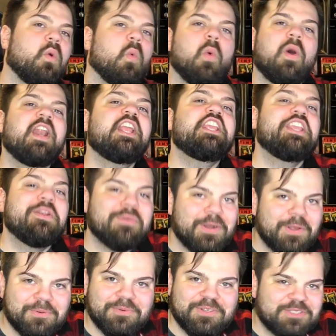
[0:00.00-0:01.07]
What a
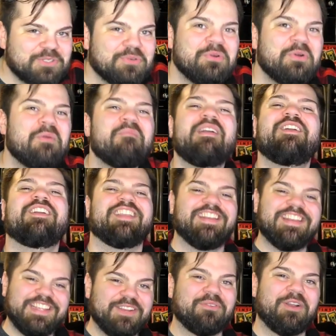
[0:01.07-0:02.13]
hero, a true American
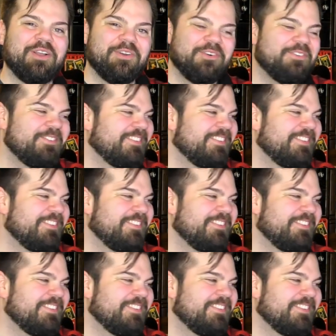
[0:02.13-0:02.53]
hero.